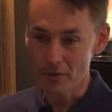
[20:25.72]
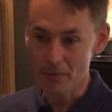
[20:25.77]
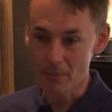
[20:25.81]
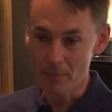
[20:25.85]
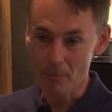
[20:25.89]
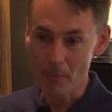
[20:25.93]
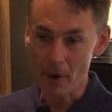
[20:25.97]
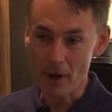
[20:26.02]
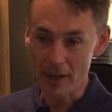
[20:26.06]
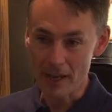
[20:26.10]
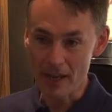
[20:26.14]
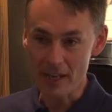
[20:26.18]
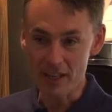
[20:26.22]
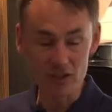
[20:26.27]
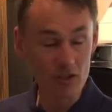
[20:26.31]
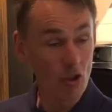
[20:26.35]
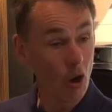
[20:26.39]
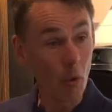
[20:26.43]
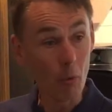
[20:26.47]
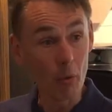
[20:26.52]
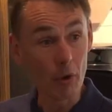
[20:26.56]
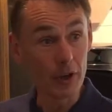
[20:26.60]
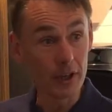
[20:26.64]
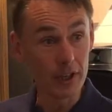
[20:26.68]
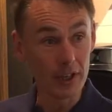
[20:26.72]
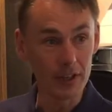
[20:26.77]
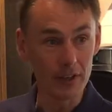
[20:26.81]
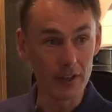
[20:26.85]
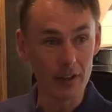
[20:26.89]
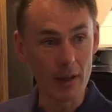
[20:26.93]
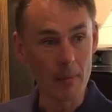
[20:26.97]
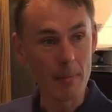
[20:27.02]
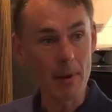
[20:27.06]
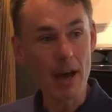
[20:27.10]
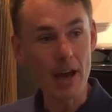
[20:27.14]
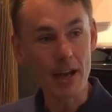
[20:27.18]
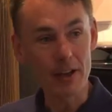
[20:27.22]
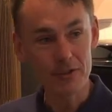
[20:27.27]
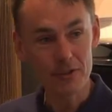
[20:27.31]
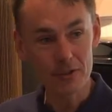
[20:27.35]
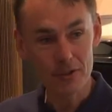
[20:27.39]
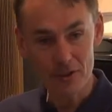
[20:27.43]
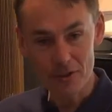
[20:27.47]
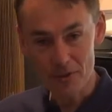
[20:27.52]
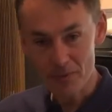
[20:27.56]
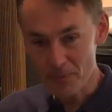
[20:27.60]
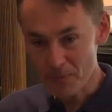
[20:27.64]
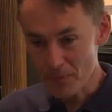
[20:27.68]
my ears not working at the
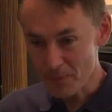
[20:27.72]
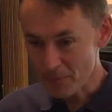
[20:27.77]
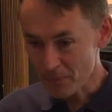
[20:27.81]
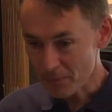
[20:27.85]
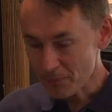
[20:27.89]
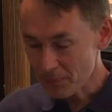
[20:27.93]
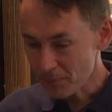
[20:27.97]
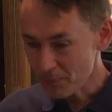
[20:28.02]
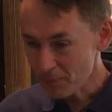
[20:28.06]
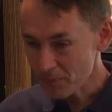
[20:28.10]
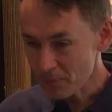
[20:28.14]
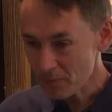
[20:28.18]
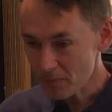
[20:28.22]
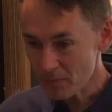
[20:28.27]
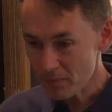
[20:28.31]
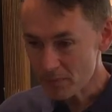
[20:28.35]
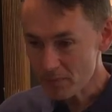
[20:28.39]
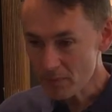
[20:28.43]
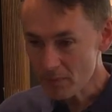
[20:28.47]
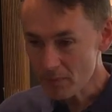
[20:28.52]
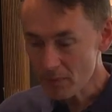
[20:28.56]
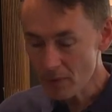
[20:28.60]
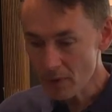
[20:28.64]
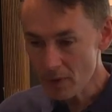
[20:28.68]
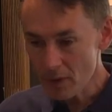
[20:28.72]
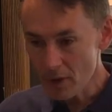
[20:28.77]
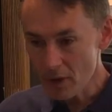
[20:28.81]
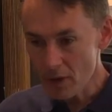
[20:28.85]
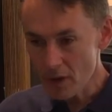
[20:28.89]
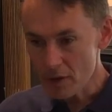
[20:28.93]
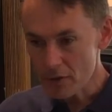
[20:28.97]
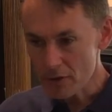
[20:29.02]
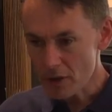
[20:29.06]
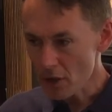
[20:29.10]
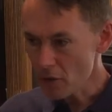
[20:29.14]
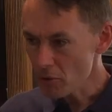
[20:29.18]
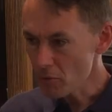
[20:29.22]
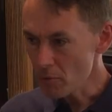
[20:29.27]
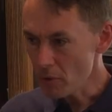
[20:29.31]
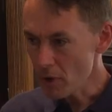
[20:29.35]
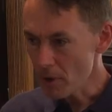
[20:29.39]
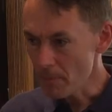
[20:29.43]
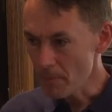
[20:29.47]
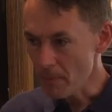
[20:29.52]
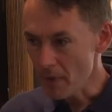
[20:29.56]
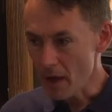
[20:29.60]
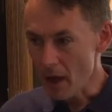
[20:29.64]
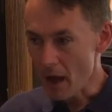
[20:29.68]
best.
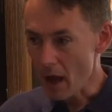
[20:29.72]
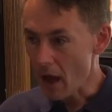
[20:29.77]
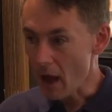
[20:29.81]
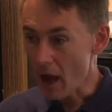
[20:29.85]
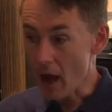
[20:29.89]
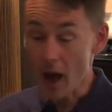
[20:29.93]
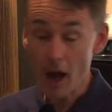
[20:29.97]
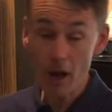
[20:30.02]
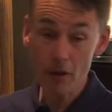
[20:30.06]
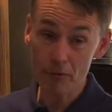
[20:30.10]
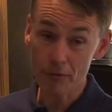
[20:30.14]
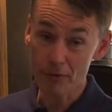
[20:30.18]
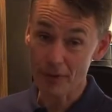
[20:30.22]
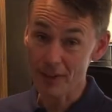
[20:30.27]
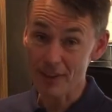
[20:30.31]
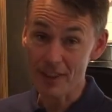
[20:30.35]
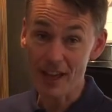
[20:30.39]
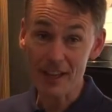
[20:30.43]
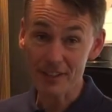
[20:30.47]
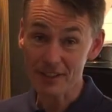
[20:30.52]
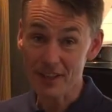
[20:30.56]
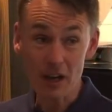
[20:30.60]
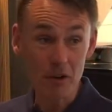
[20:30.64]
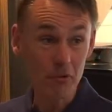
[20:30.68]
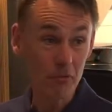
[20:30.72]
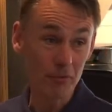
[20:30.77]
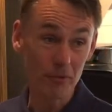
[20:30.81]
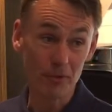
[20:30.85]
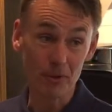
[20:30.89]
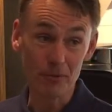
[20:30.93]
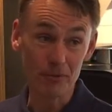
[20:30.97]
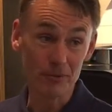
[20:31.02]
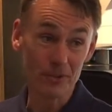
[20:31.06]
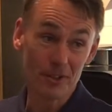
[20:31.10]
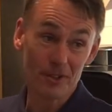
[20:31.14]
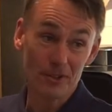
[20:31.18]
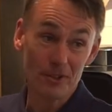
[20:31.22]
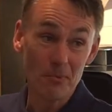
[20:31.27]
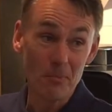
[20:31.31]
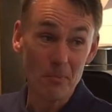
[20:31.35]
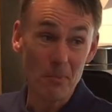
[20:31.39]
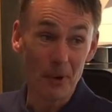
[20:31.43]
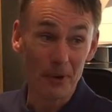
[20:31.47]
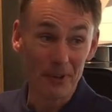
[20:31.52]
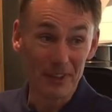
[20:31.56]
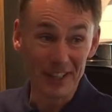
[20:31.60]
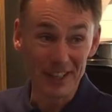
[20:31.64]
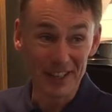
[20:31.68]
So hopefully that's helpful to
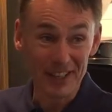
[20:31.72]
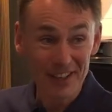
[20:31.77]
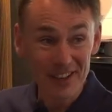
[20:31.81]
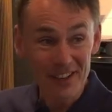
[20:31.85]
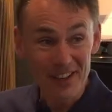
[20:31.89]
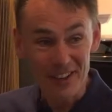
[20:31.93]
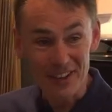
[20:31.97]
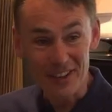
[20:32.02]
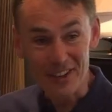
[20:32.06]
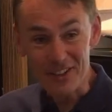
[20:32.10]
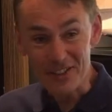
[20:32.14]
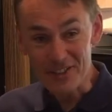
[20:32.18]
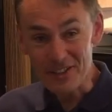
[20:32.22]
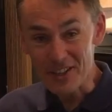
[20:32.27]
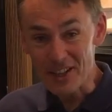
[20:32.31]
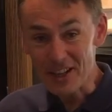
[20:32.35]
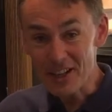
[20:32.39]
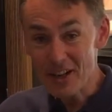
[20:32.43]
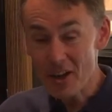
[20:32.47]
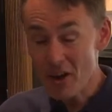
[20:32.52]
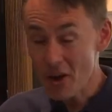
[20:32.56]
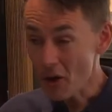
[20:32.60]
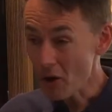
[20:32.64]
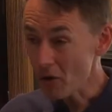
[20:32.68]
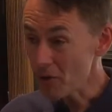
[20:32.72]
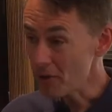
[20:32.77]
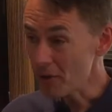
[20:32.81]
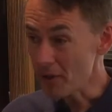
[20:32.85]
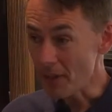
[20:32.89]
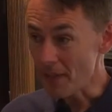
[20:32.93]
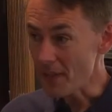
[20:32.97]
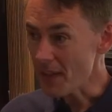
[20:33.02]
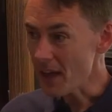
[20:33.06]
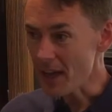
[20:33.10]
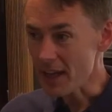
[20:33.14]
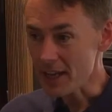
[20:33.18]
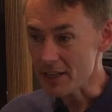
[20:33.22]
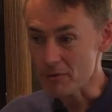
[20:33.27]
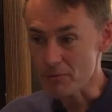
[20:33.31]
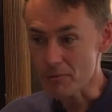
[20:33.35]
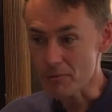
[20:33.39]
somebody listening. Other than that, it's